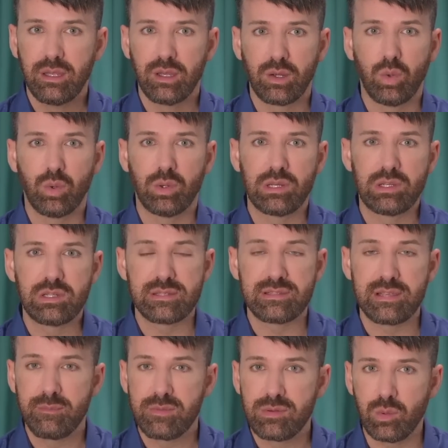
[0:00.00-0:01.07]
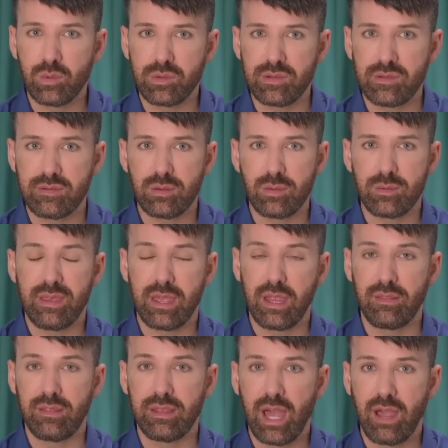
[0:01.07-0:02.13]
according to some sources who
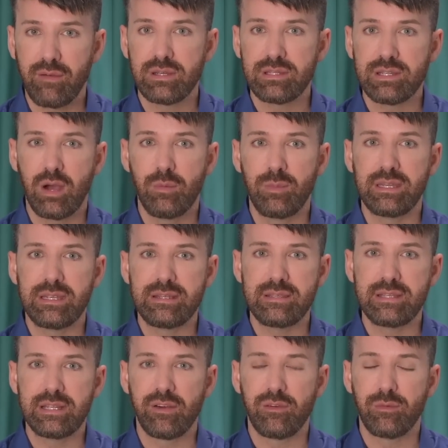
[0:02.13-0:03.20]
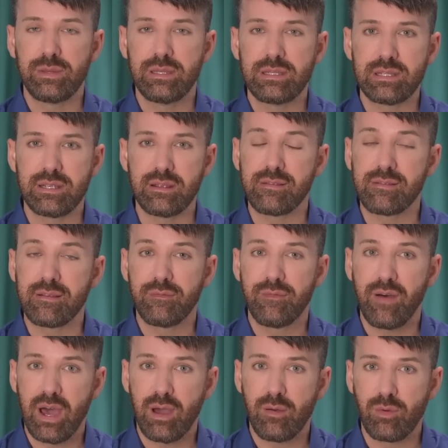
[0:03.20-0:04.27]
say the current Albanese government is
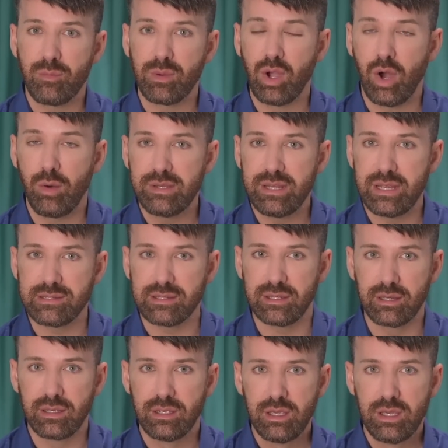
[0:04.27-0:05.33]
far from accommodating